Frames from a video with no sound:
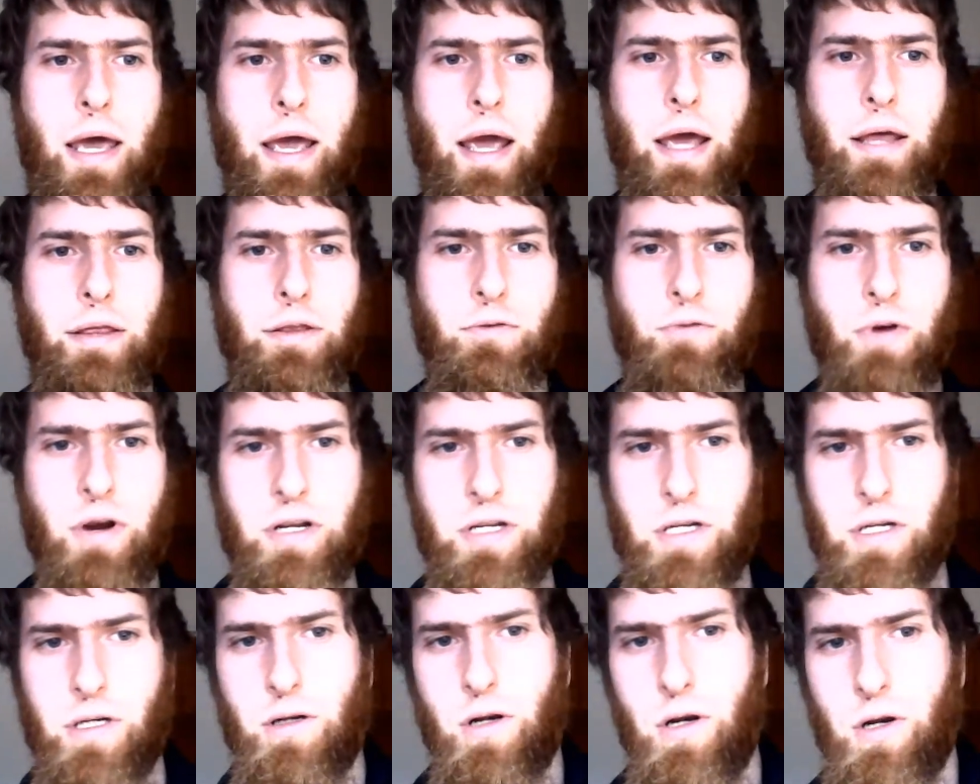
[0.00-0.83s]
And the
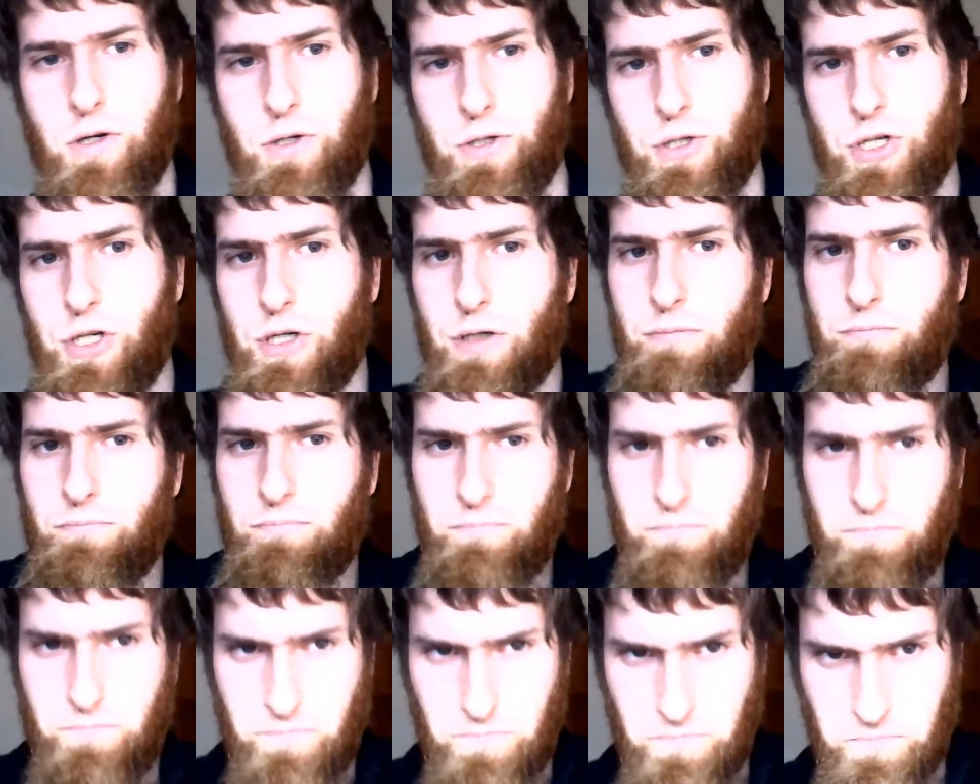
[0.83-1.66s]
great enclosure
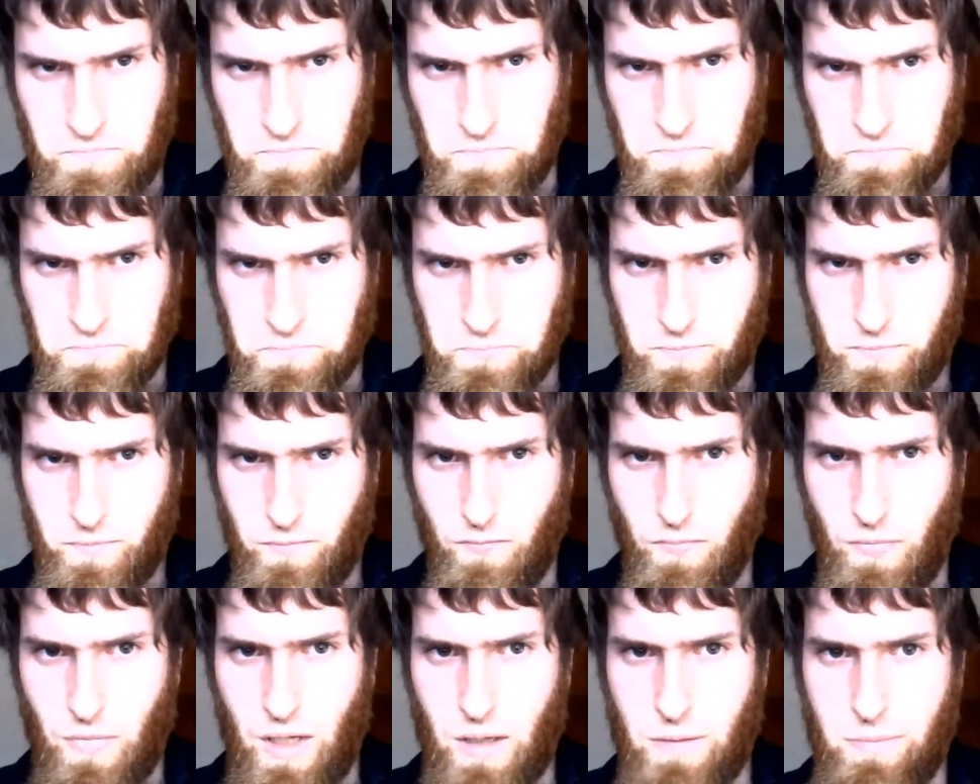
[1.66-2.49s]

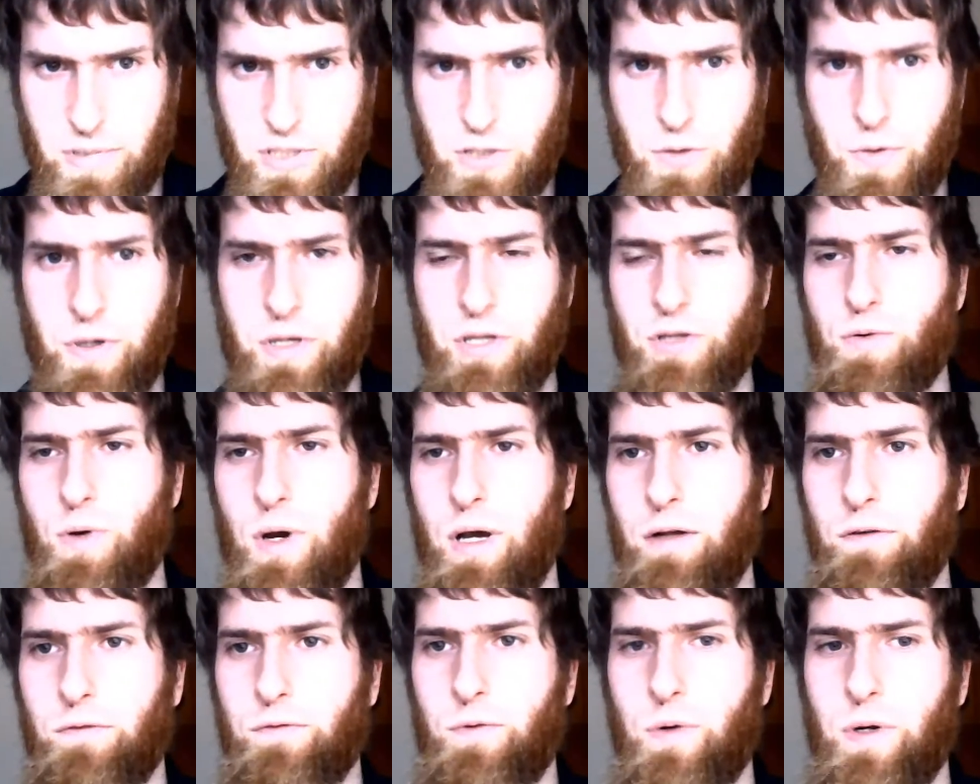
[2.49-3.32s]
between
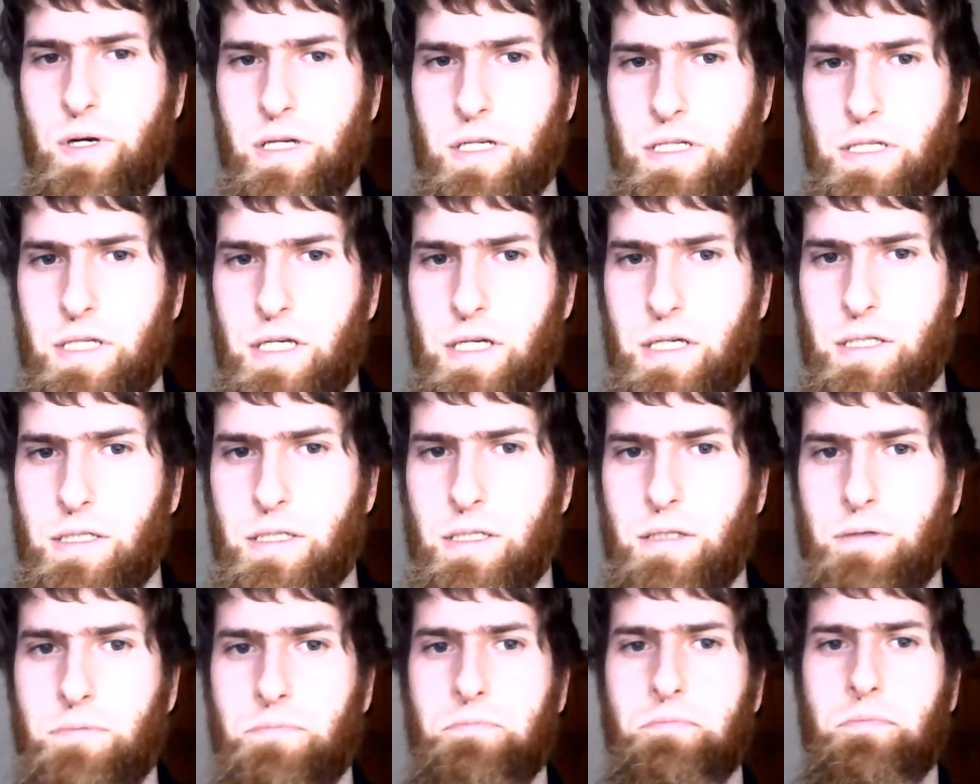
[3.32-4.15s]

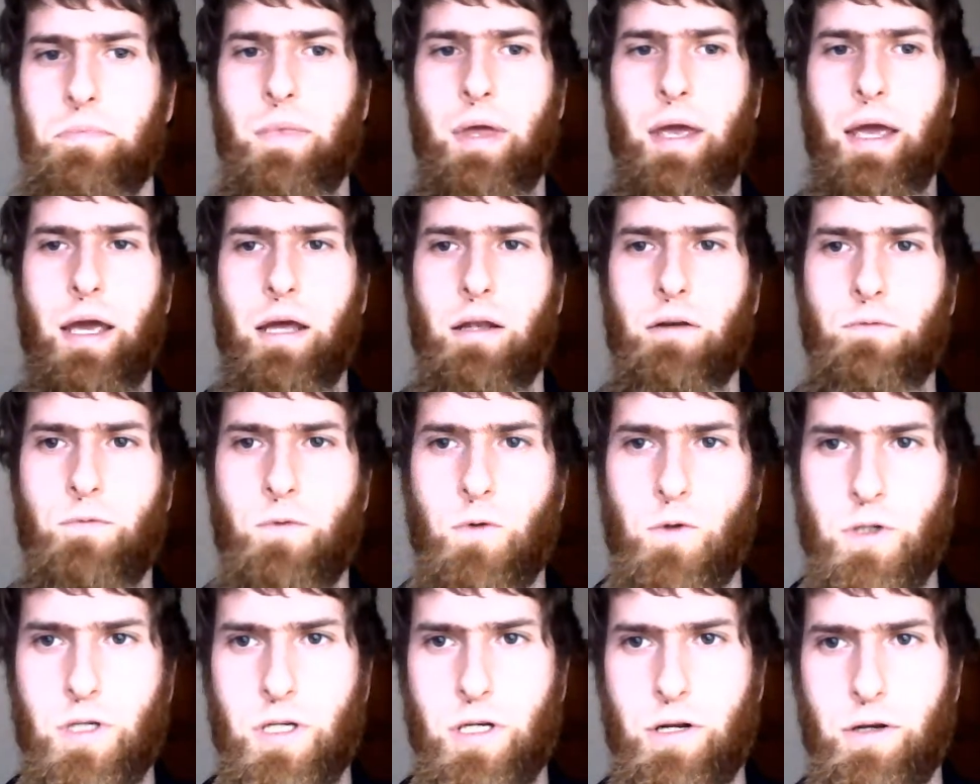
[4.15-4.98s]
1226 and
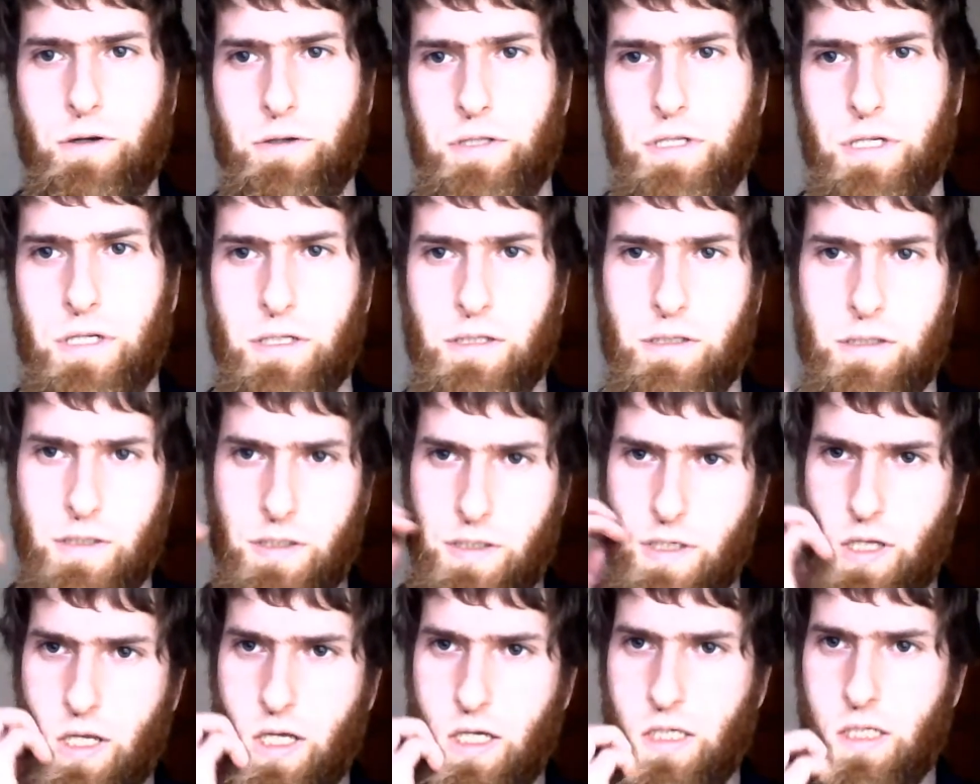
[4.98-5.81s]
1406.
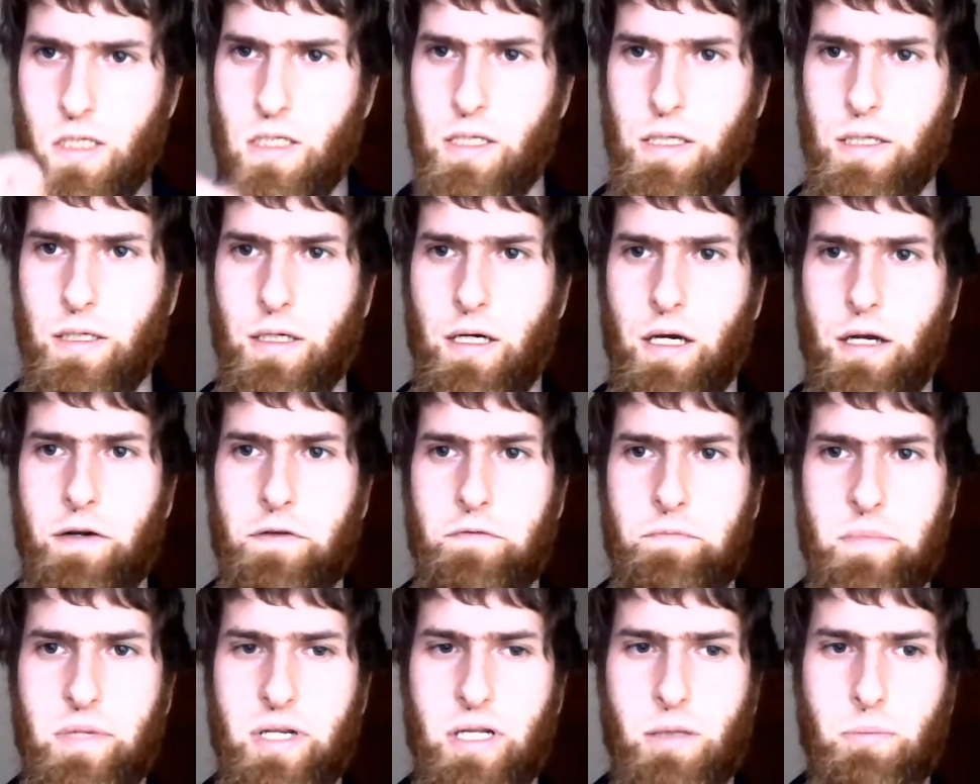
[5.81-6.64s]
So that's in the kind
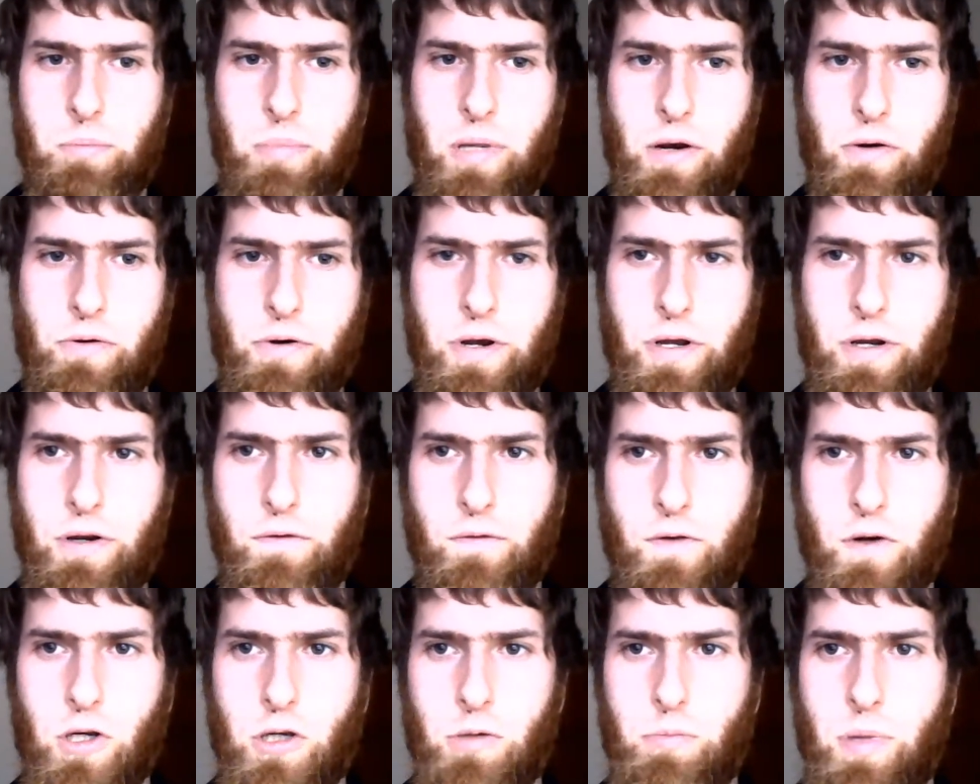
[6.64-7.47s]
of middle period
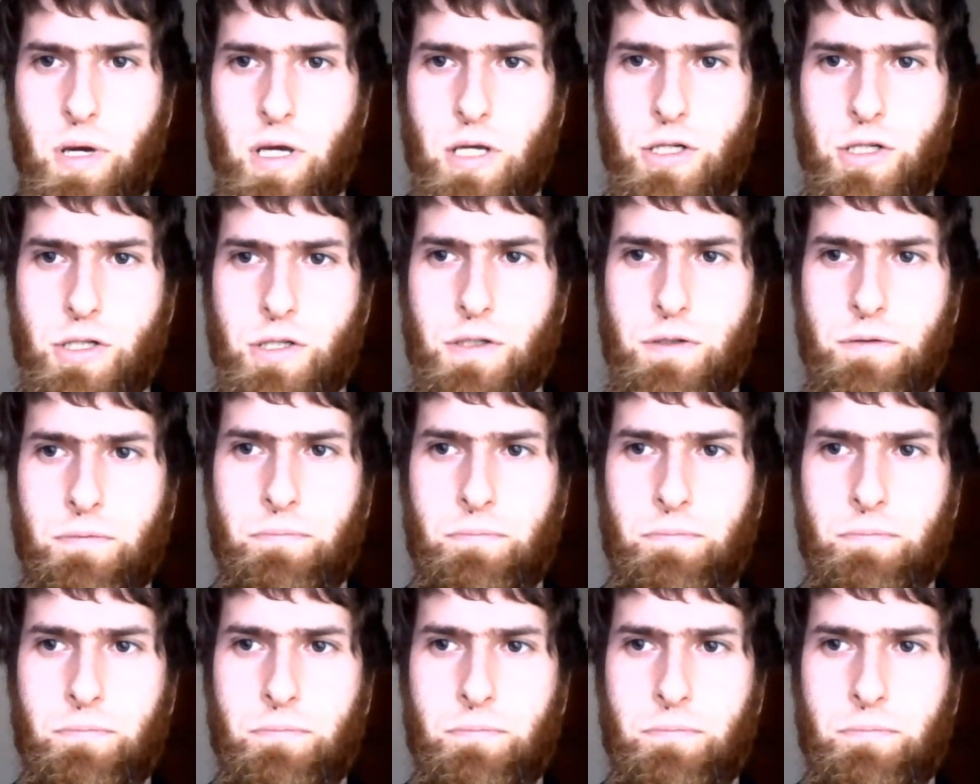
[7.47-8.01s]
of occupation.